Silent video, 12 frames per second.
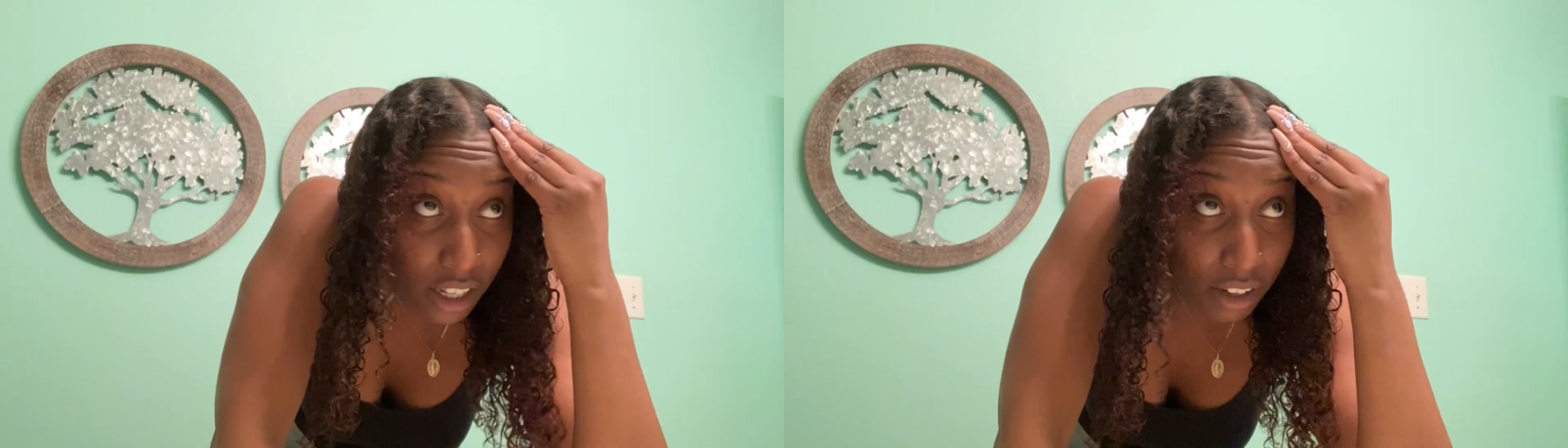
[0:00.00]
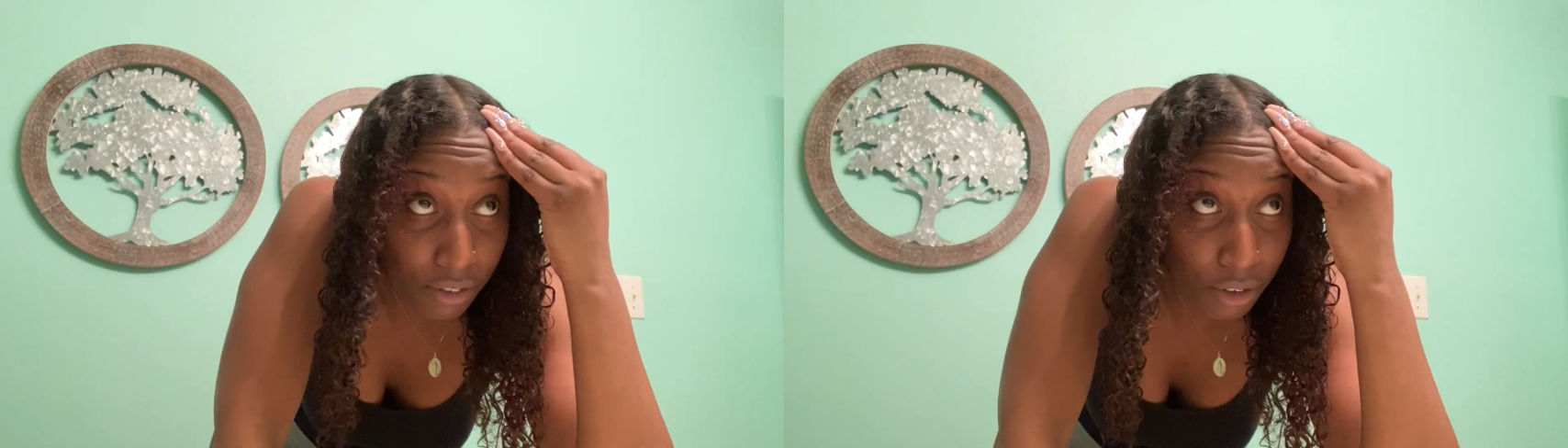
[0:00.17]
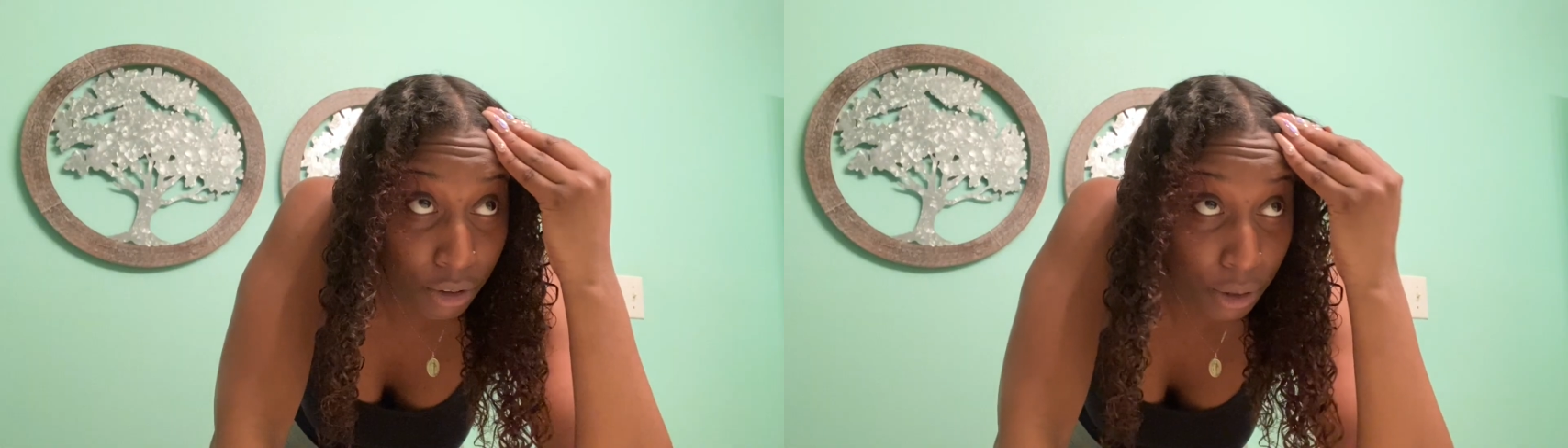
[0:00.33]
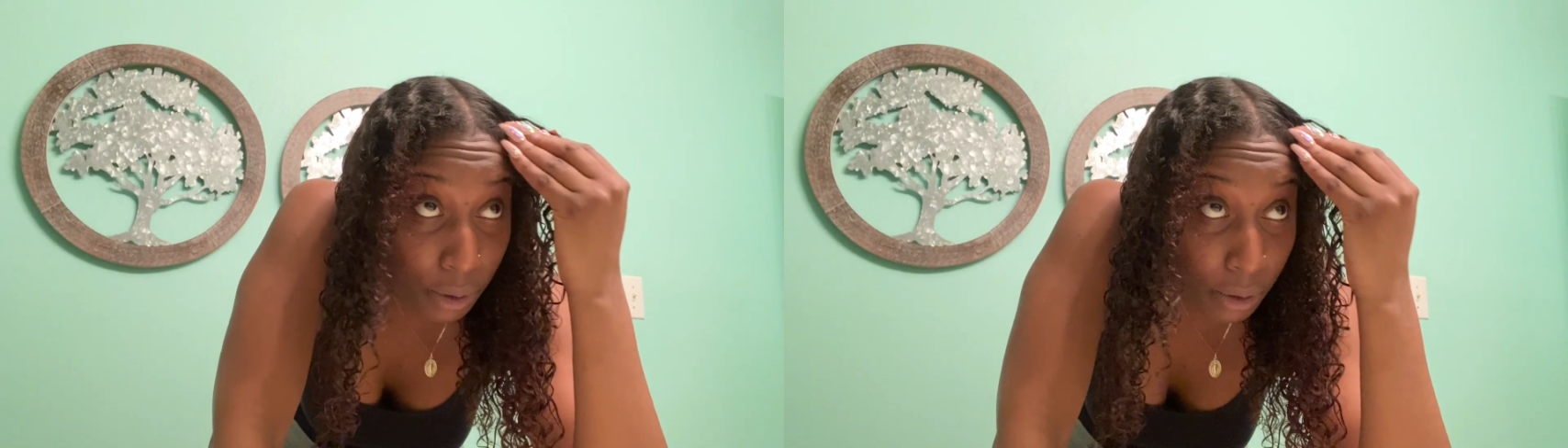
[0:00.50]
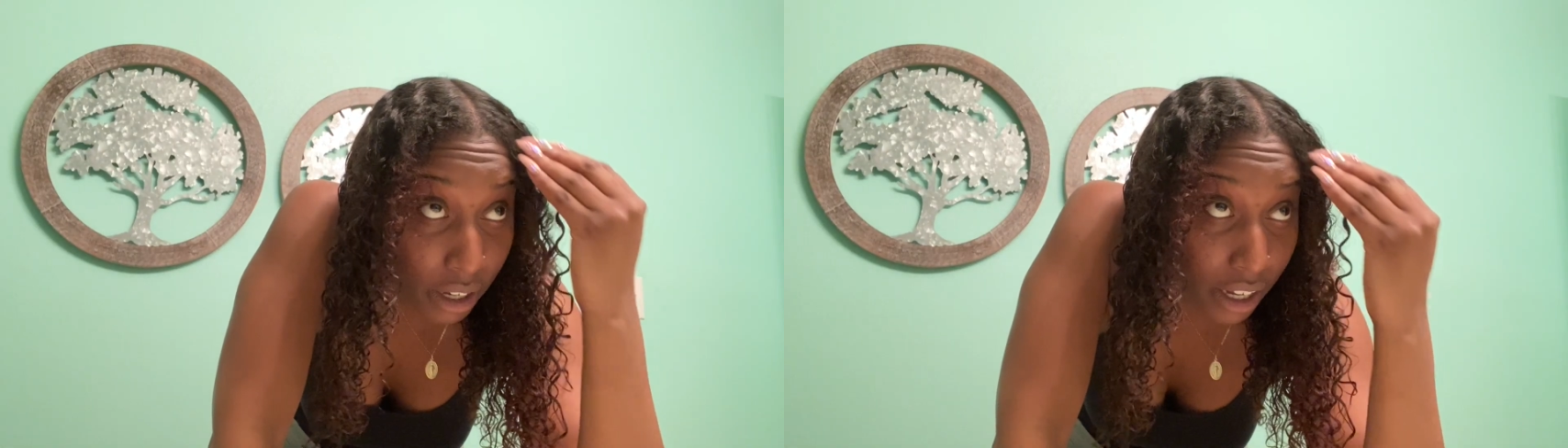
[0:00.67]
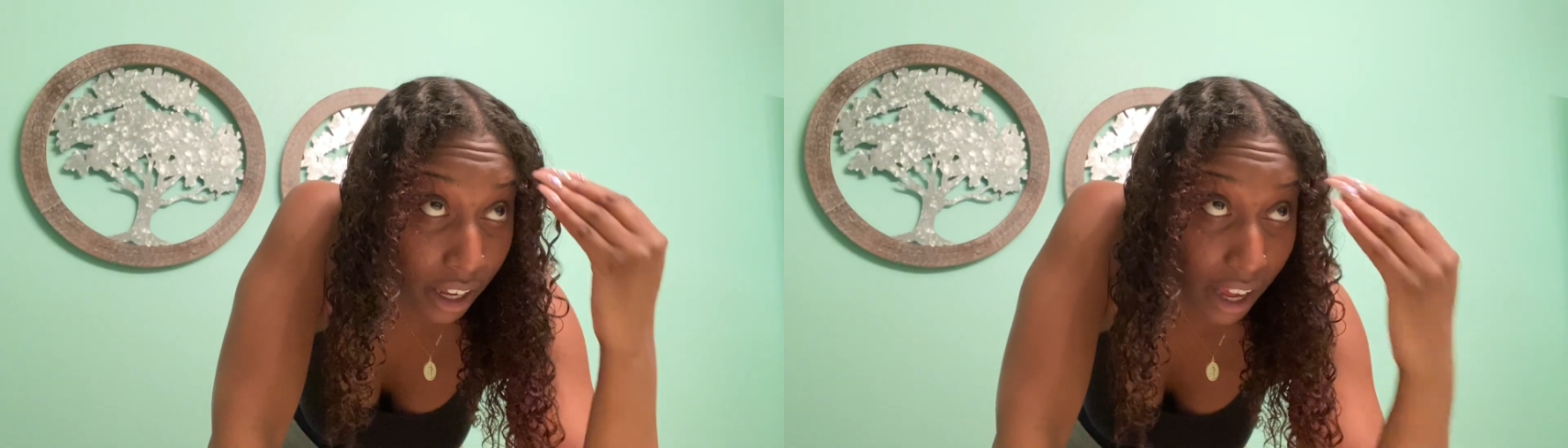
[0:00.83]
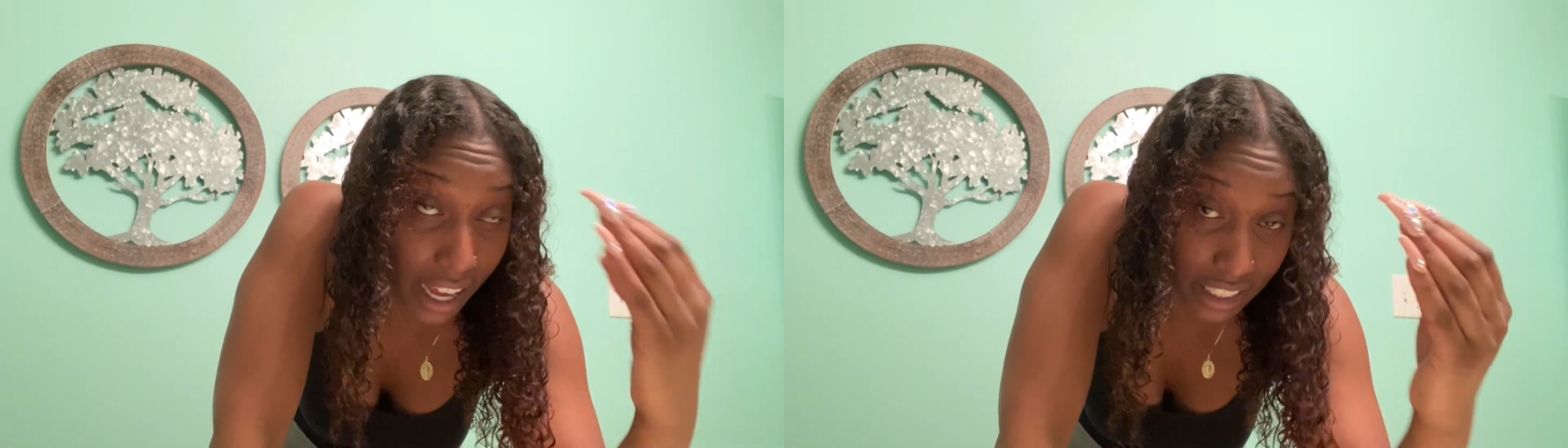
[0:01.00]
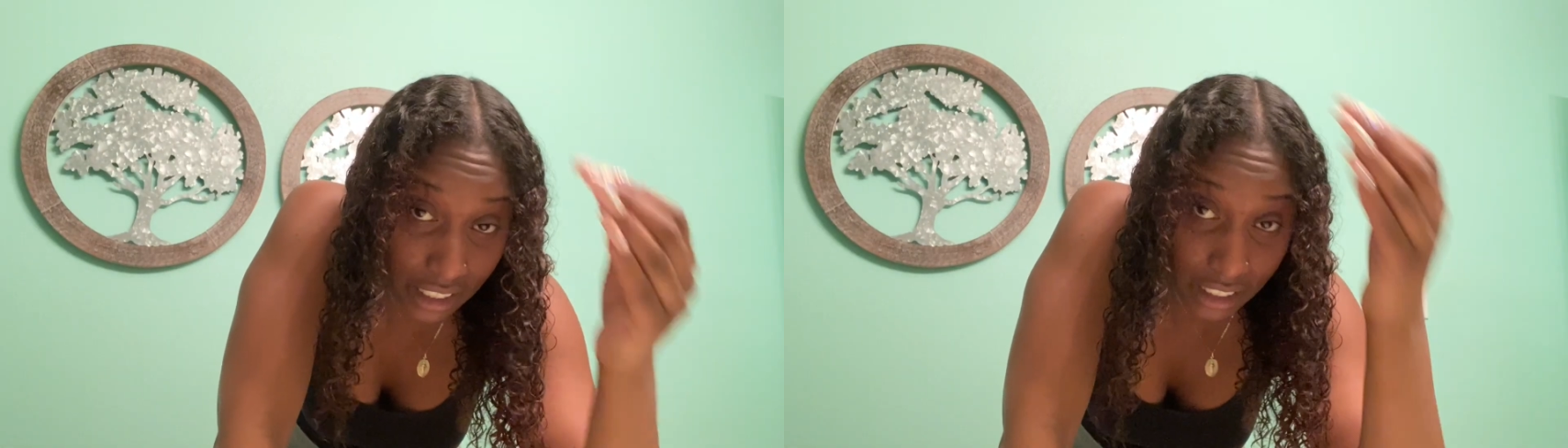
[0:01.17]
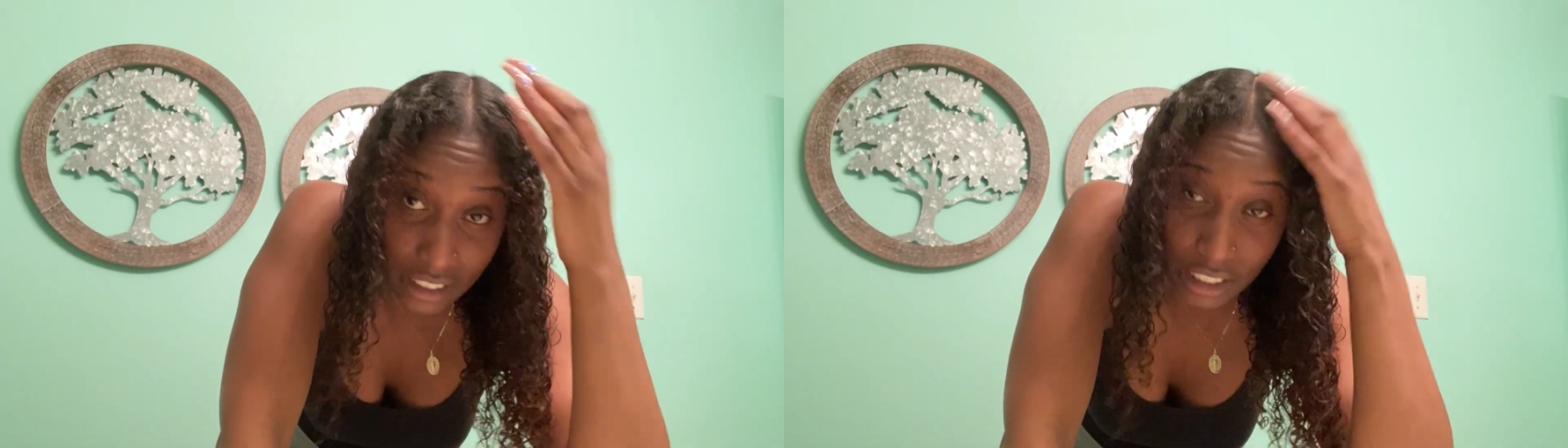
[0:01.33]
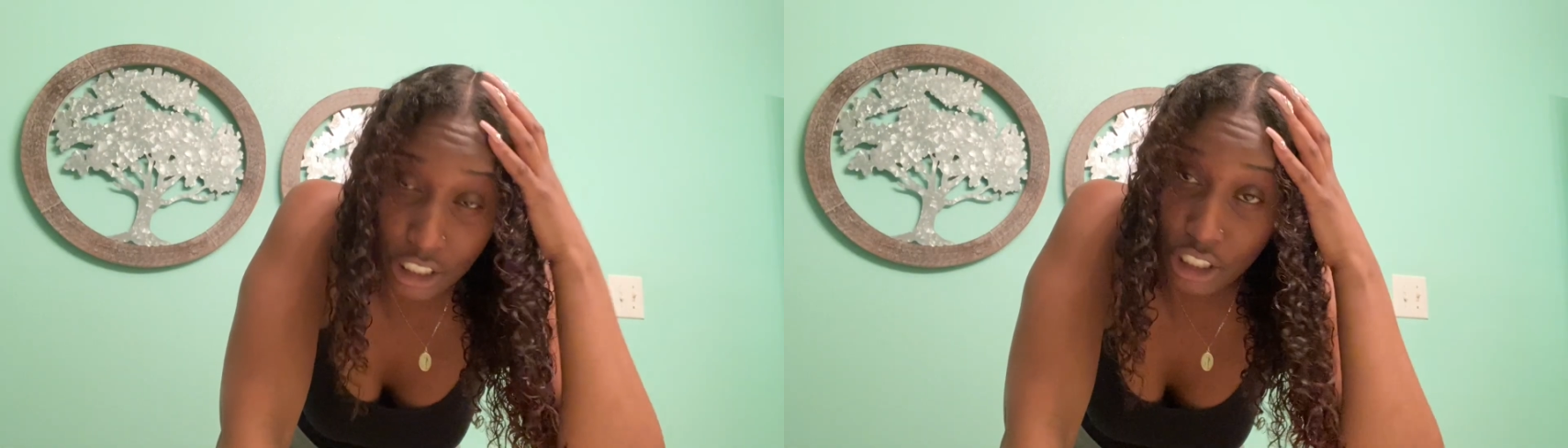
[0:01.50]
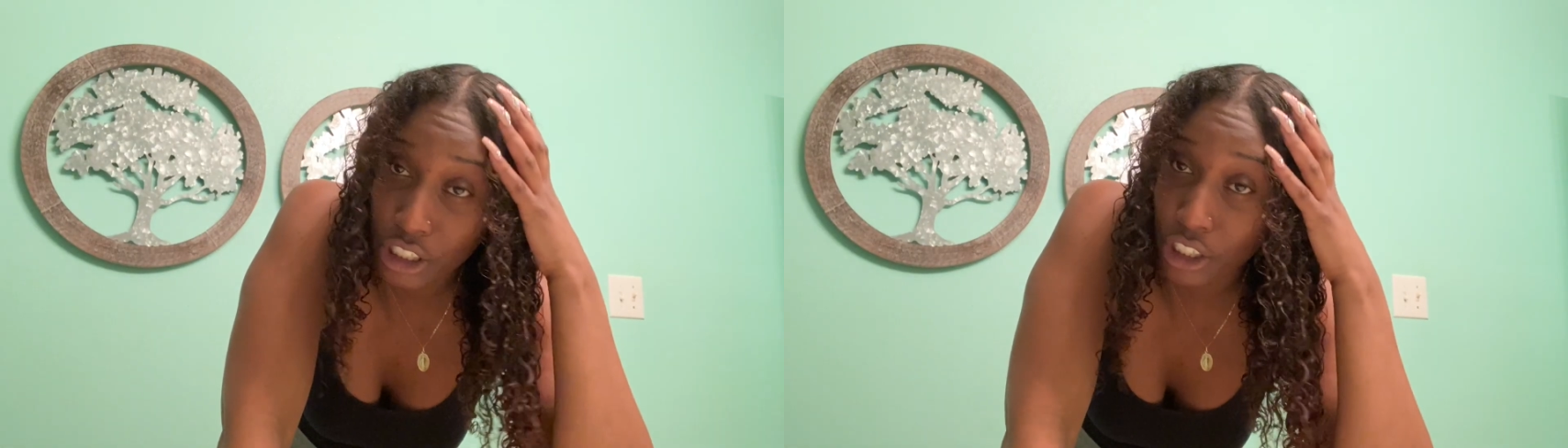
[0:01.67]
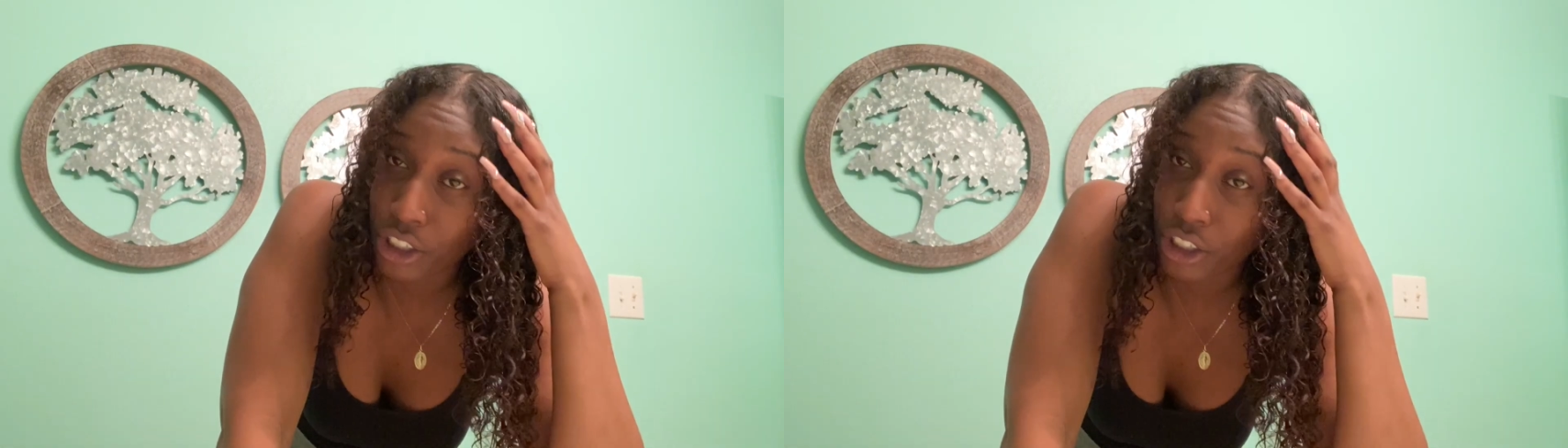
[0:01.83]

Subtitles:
if you do it as a conditioner,